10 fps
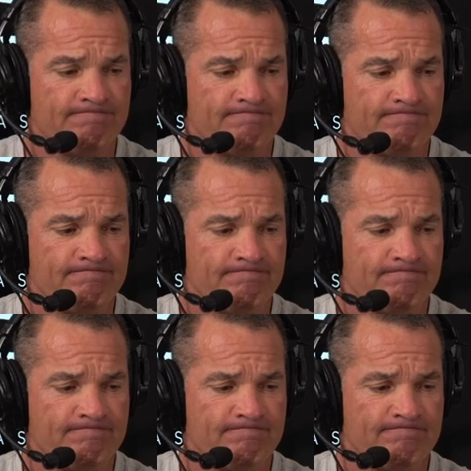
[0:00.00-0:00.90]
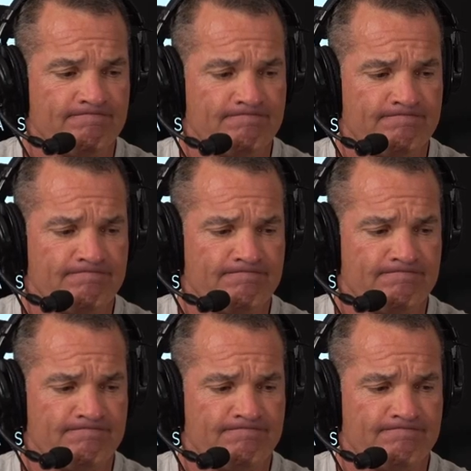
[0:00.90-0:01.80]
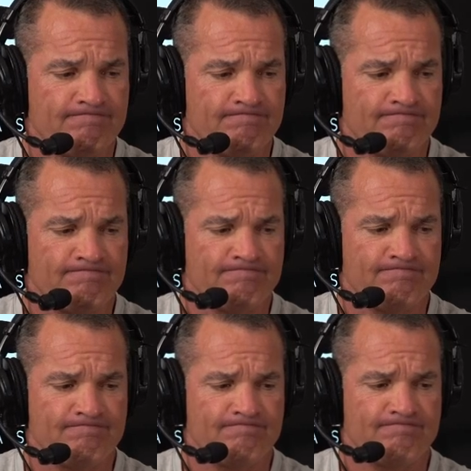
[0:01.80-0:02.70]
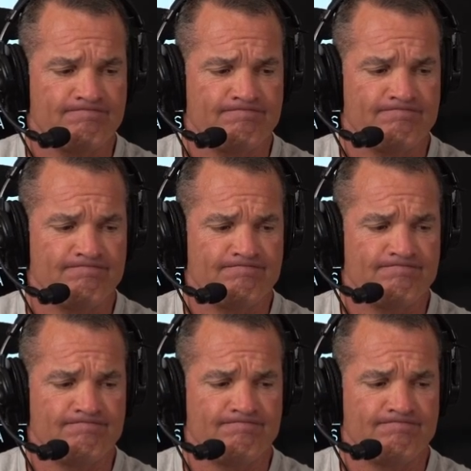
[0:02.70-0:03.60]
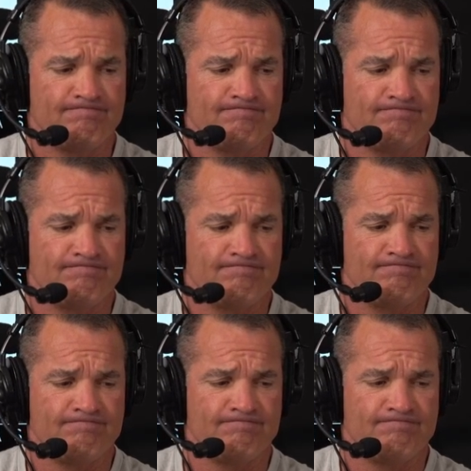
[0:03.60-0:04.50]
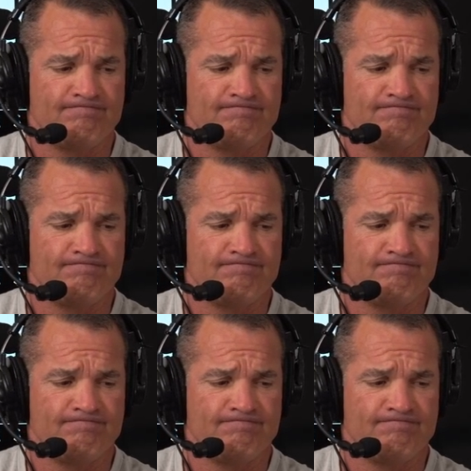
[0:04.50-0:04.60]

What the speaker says: Nothing is said.